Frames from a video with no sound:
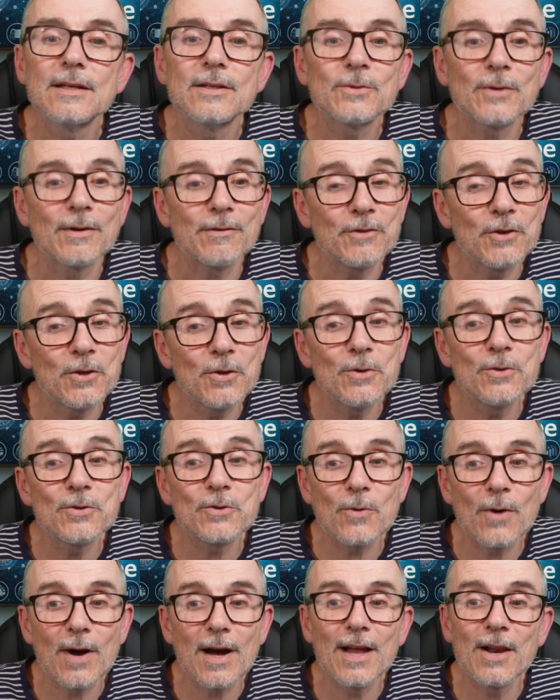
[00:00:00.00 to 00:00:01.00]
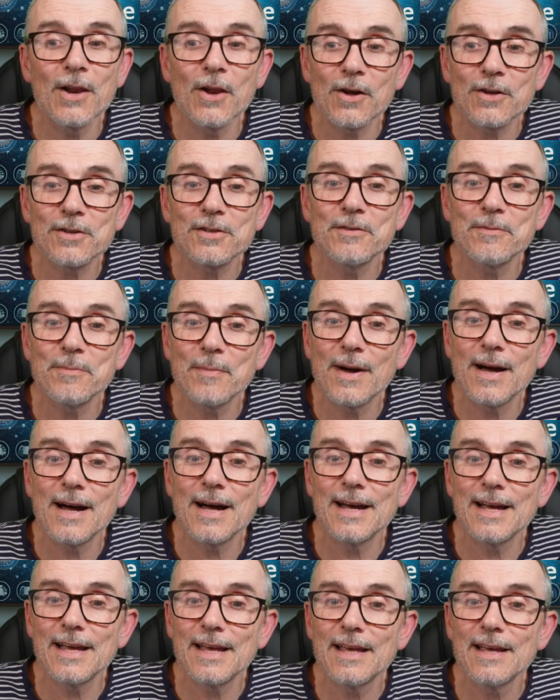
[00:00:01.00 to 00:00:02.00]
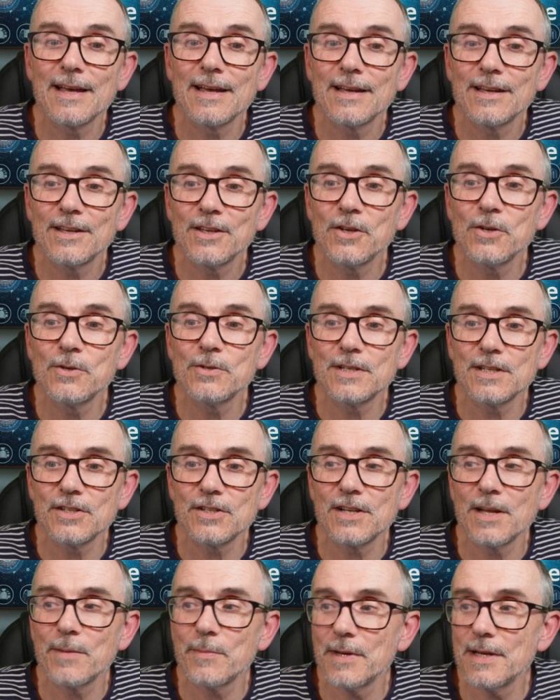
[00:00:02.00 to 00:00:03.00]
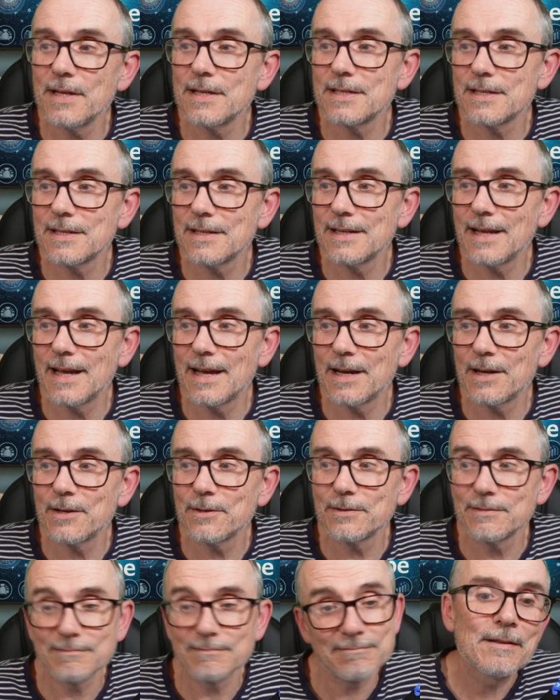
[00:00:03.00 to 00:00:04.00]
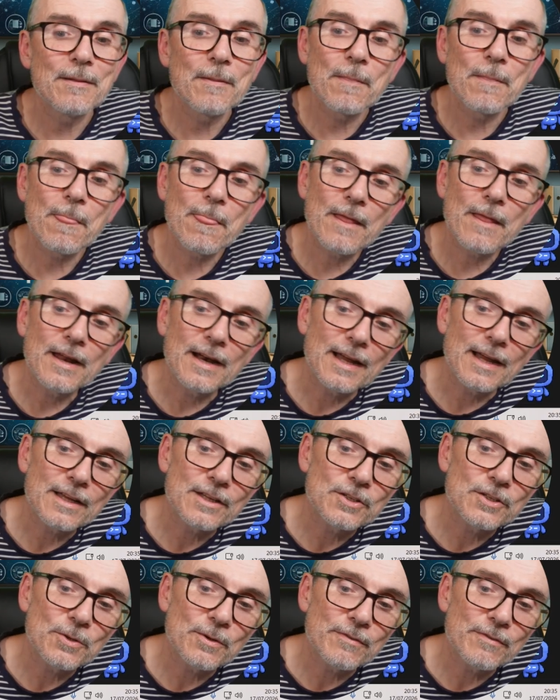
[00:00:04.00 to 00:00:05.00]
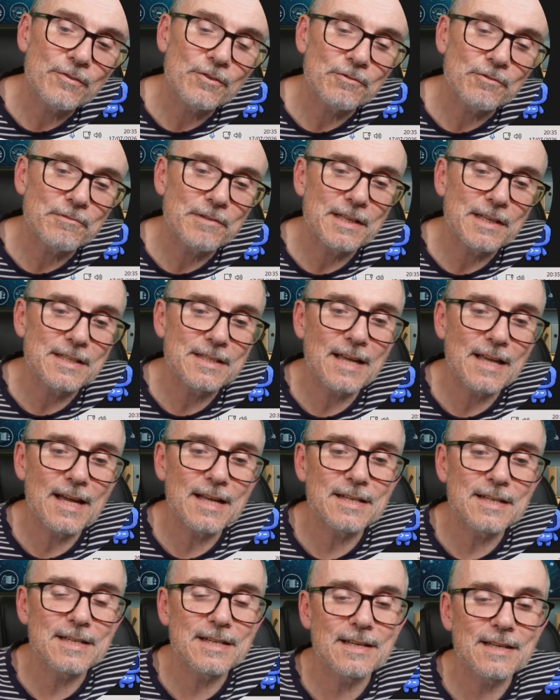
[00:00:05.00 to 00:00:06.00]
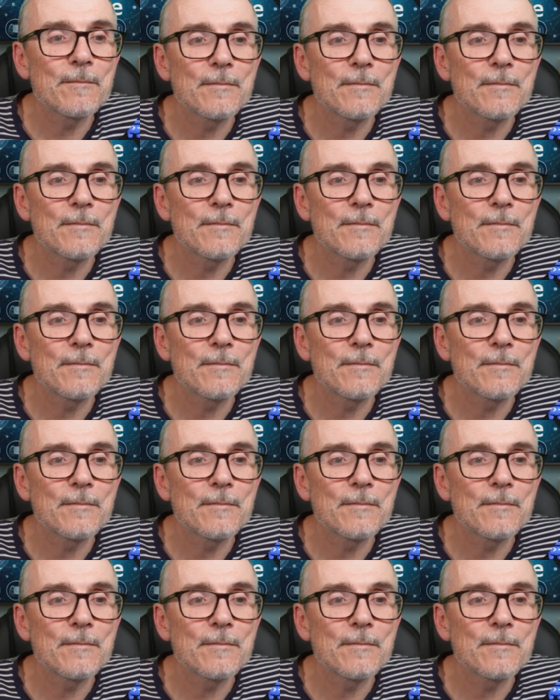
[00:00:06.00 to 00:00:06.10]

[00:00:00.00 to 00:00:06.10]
So I've used quite a lot of my usage limit now, and I can do a full reset.